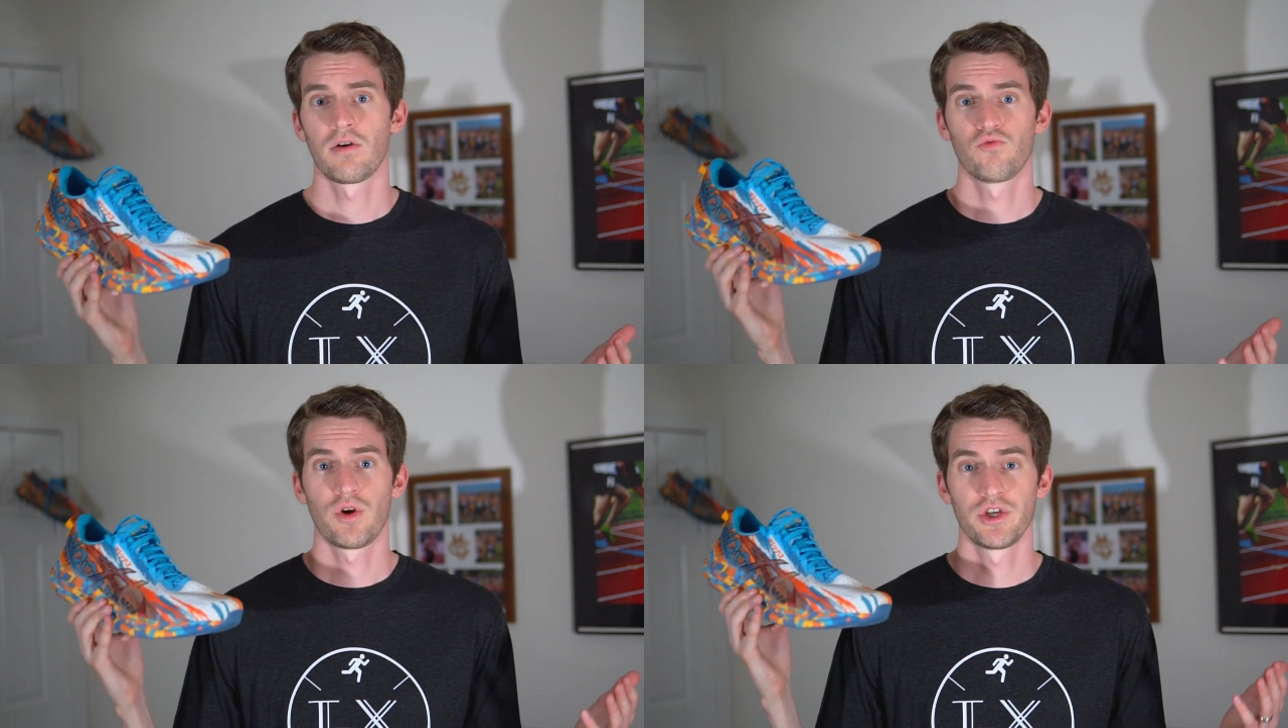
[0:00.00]

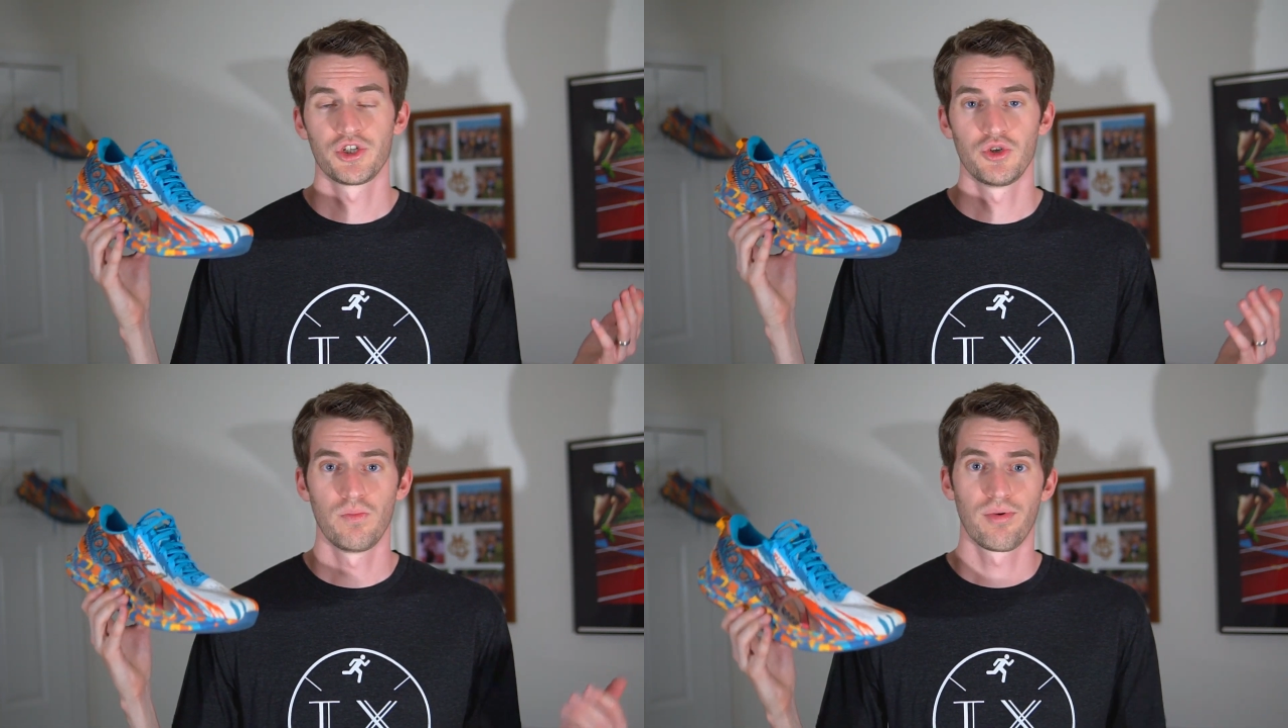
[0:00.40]
running
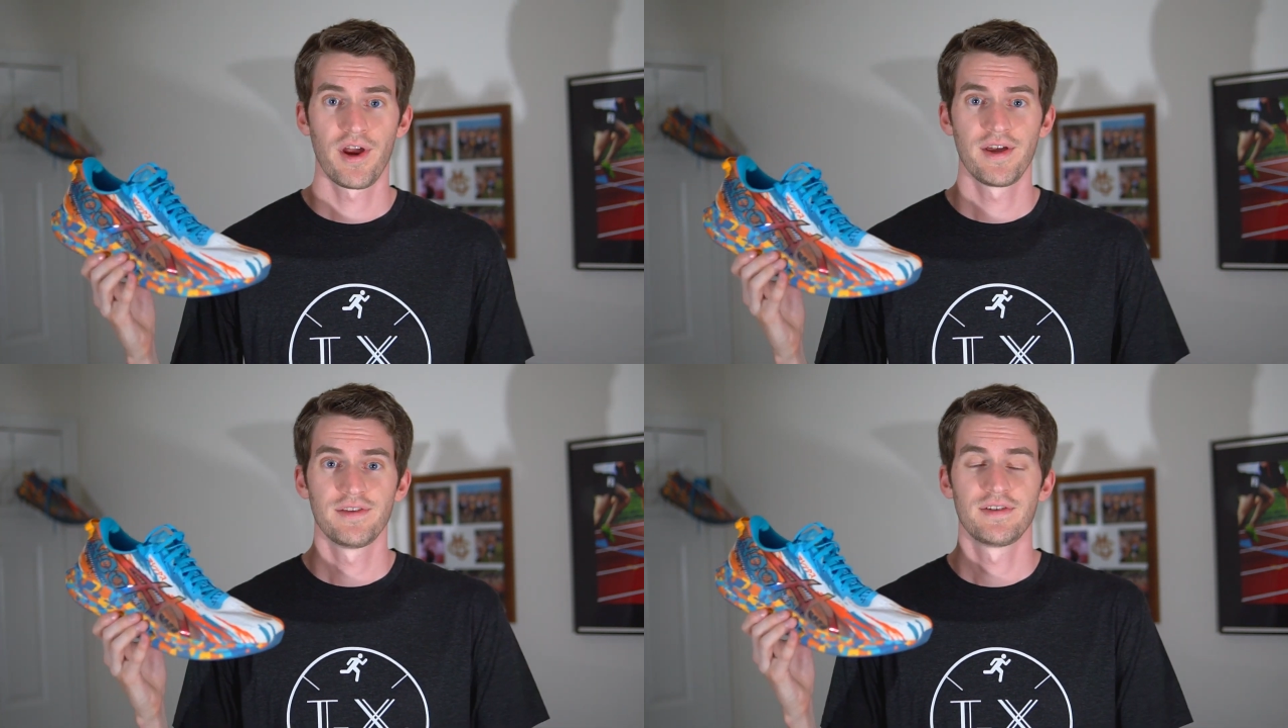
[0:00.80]
shoe
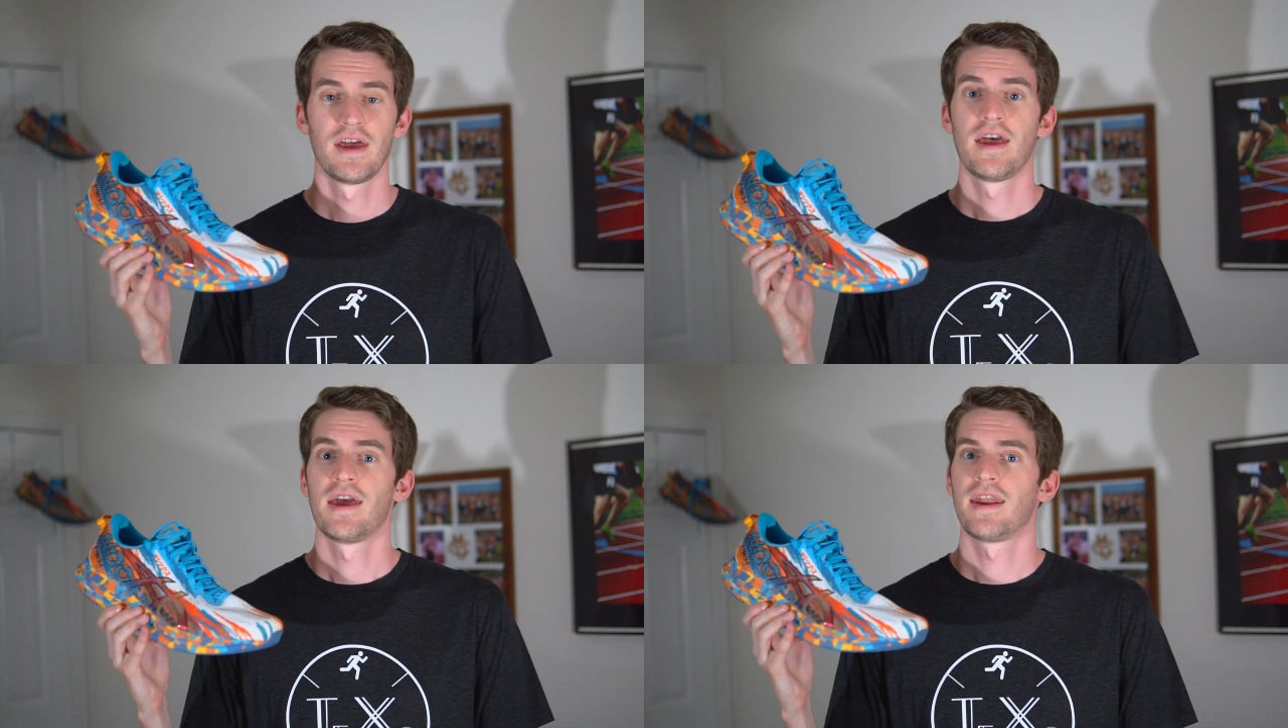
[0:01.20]
brands,
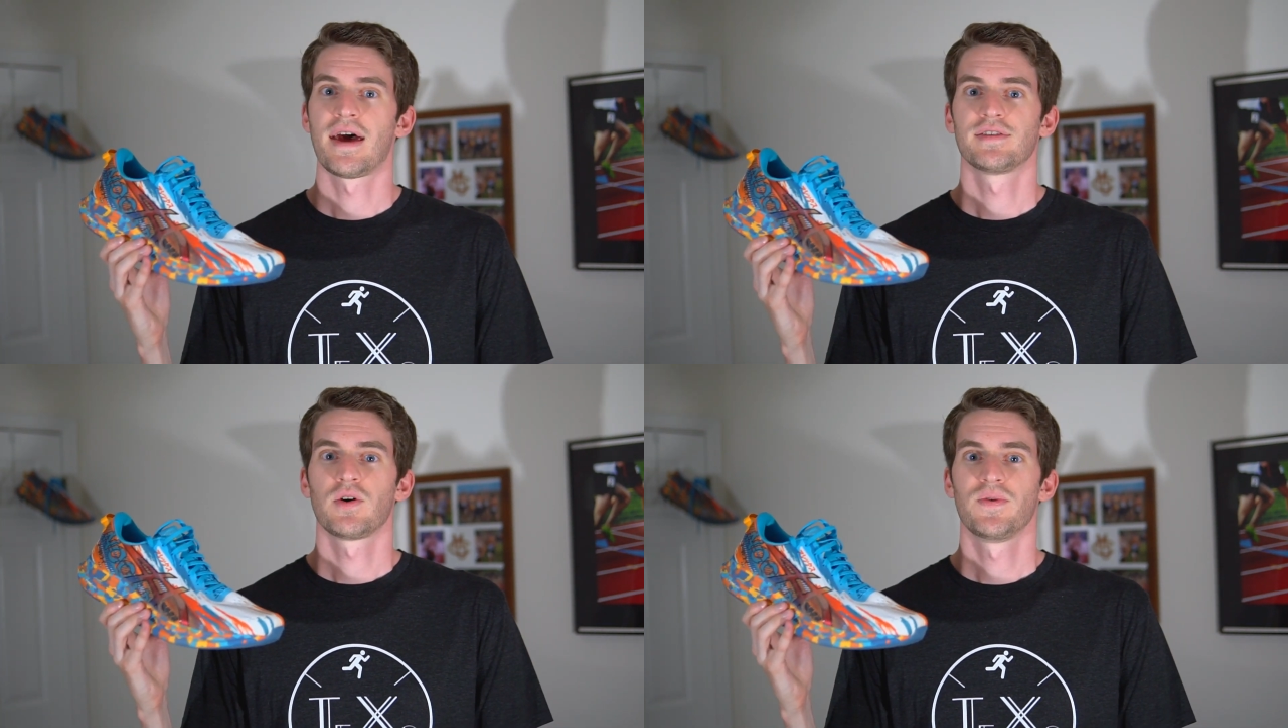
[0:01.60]
and
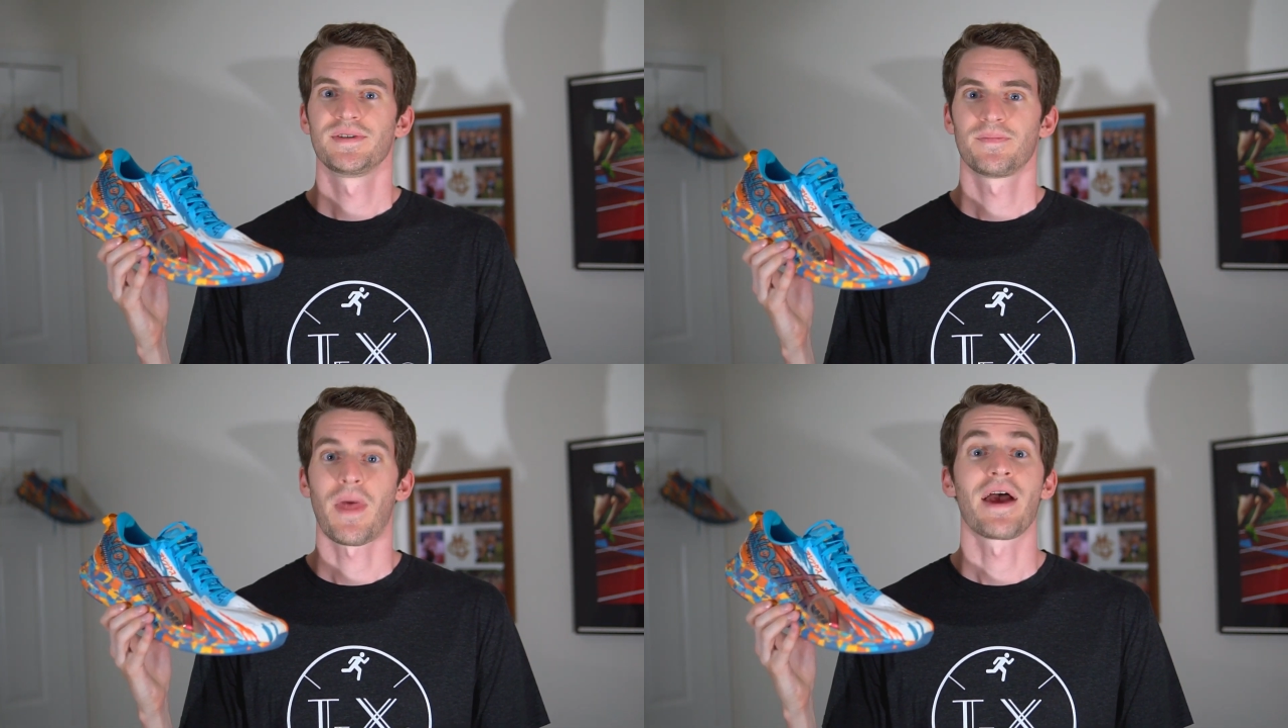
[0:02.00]
as always,